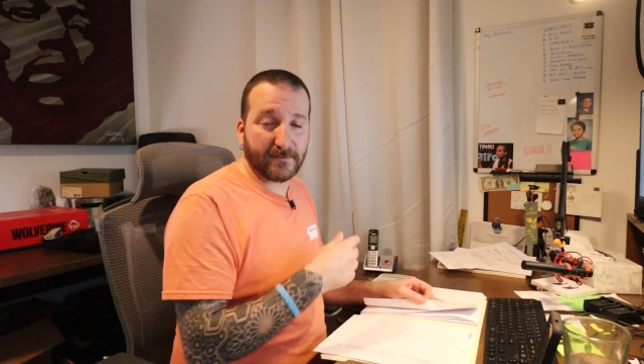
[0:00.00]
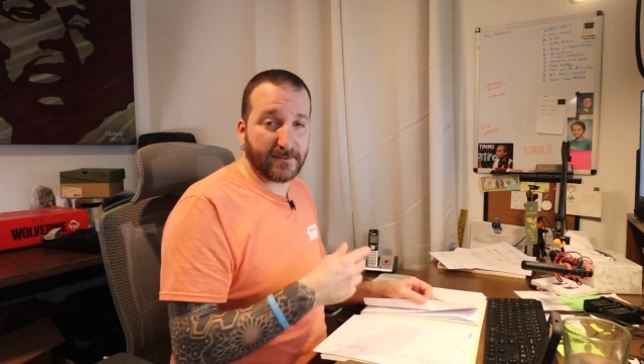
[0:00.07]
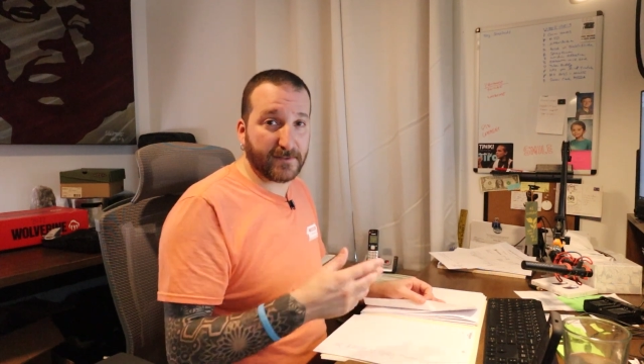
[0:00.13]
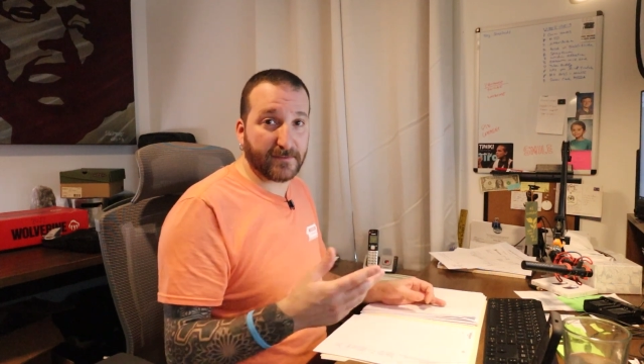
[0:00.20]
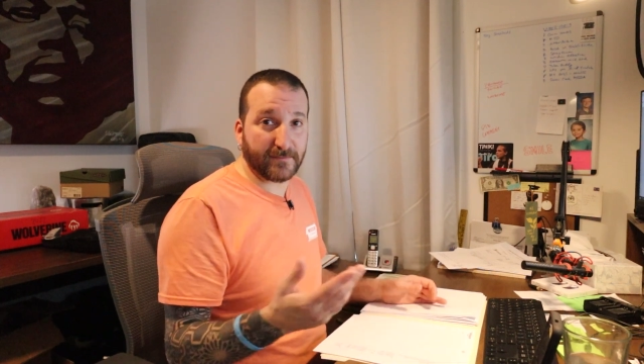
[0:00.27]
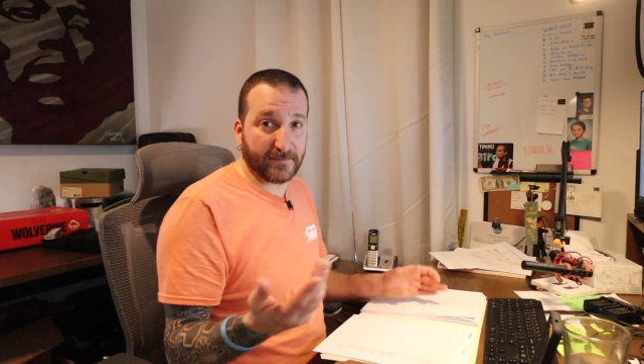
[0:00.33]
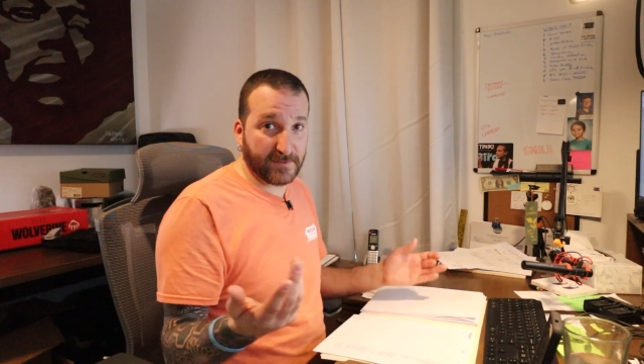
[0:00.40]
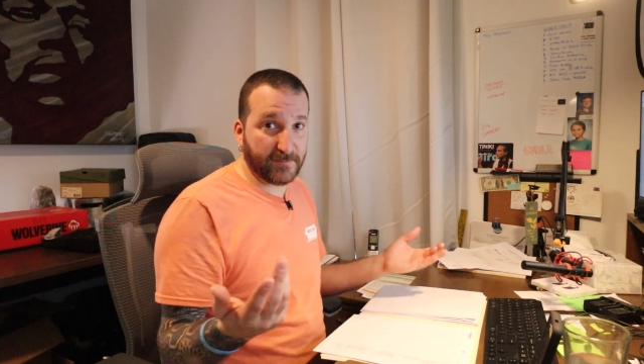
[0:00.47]
you
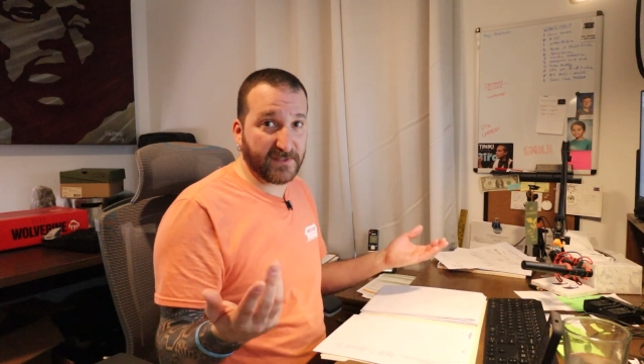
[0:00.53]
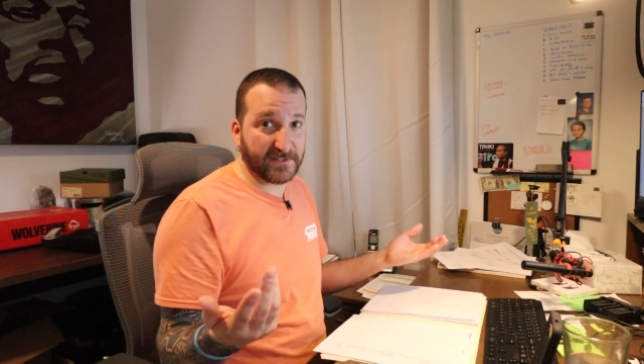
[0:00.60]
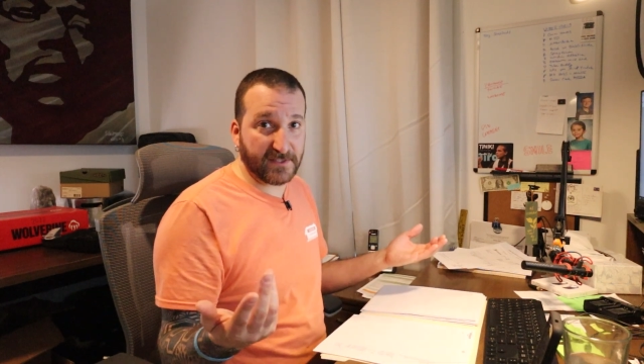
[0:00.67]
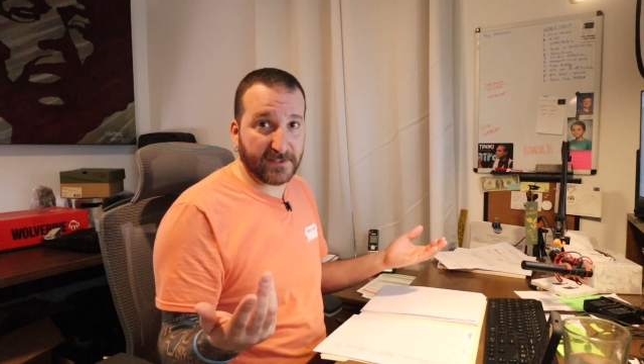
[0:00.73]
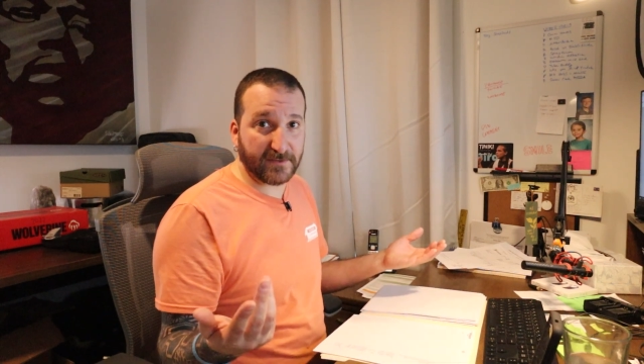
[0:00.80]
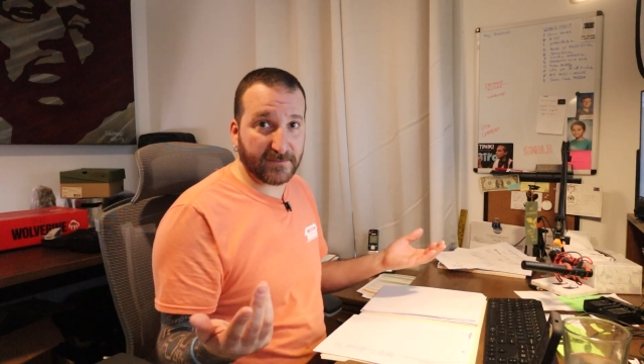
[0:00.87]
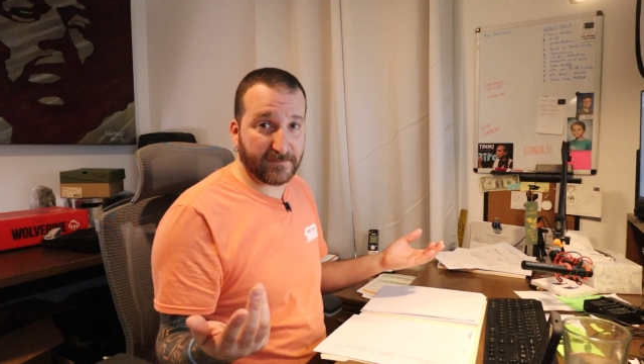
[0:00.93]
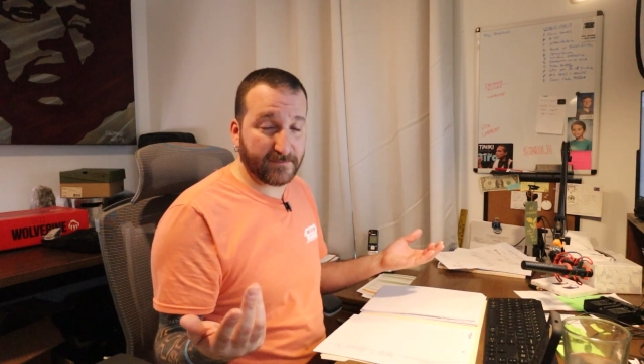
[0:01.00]
know, the
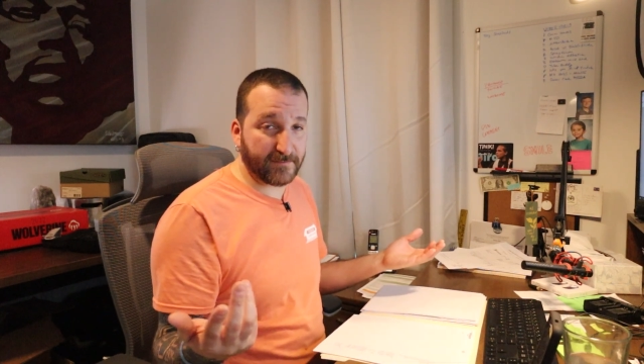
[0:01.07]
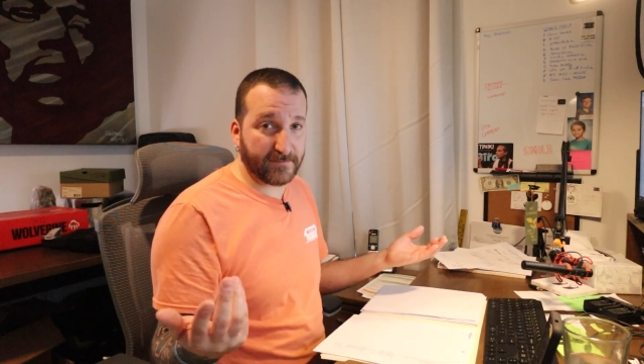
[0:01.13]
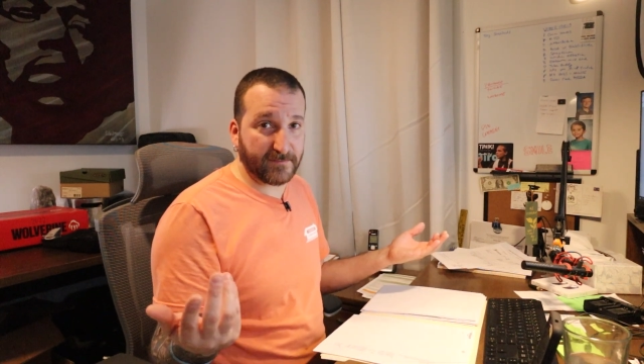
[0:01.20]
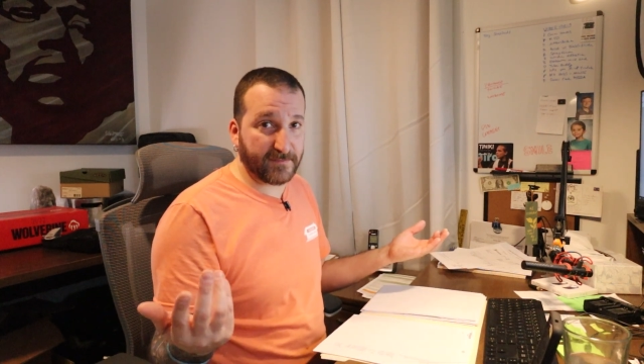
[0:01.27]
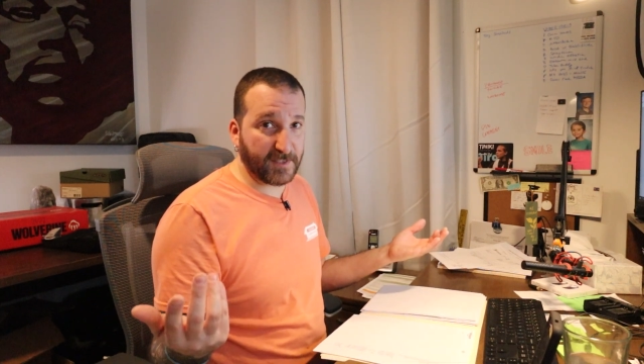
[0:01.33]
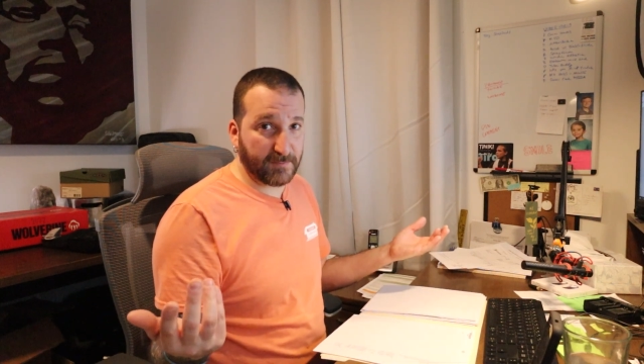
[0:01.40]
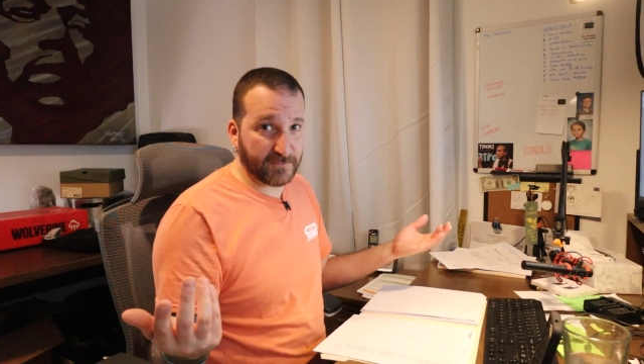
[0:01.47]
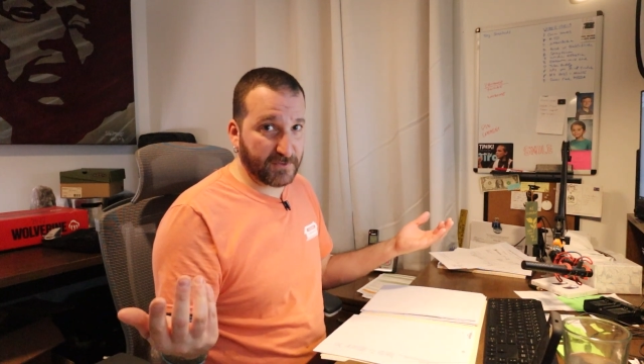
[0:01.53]
business
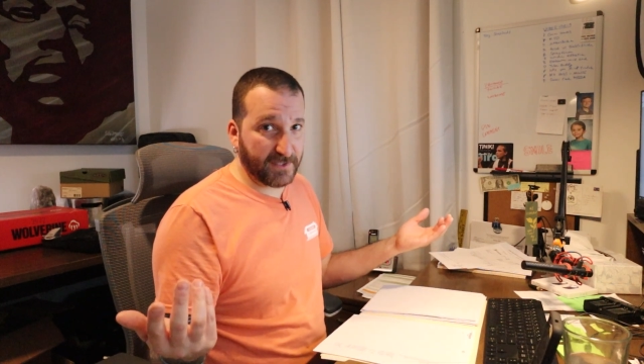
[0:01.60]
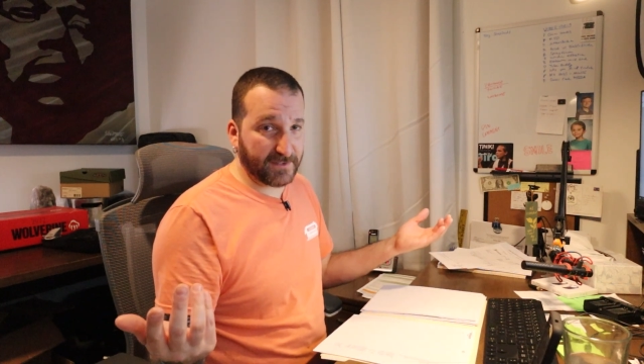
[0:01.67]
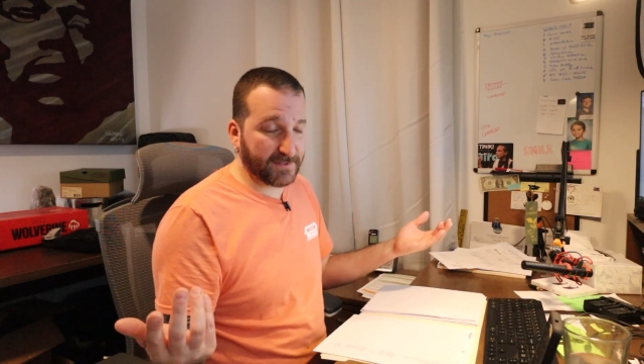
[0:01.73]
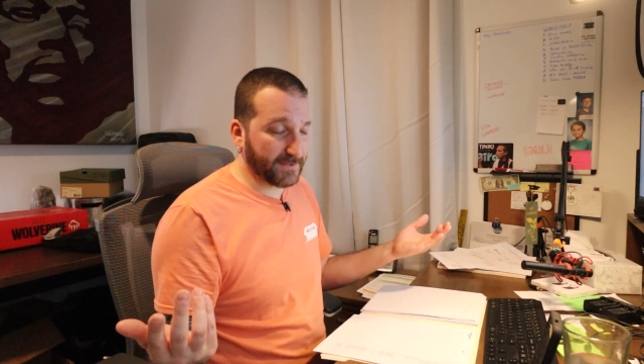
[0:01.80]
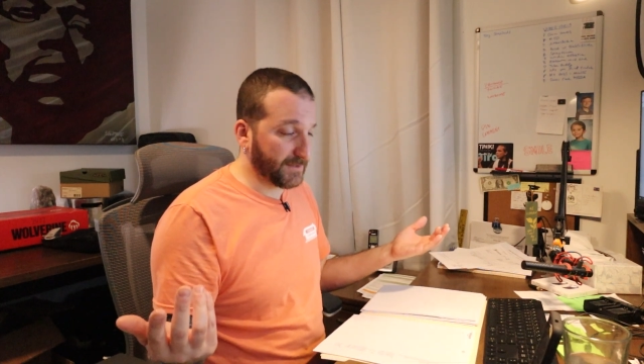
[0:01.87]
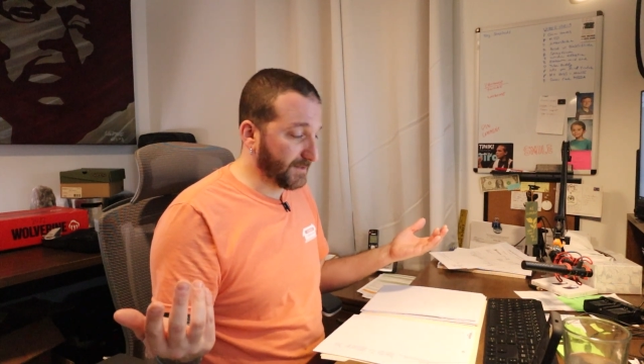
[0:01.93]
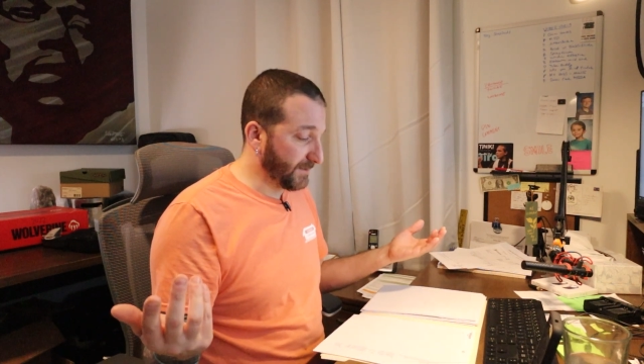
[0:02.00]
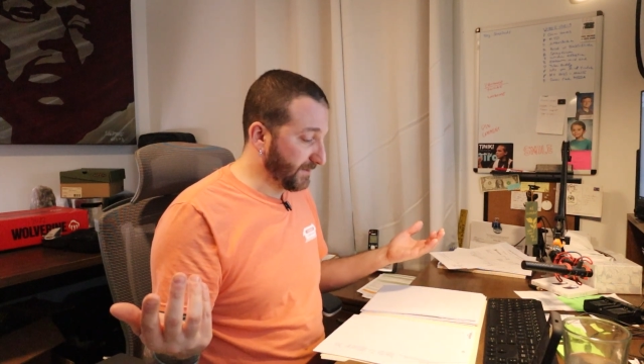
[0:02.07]
dump
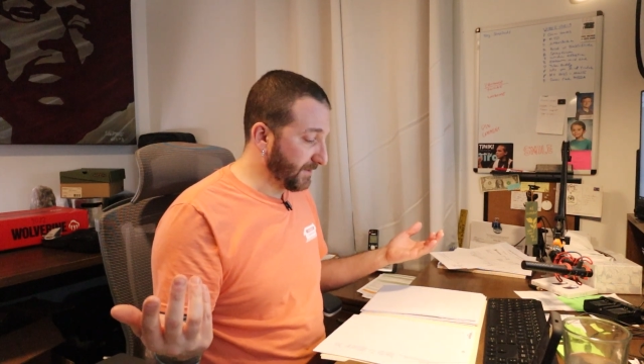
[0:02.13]
trailer.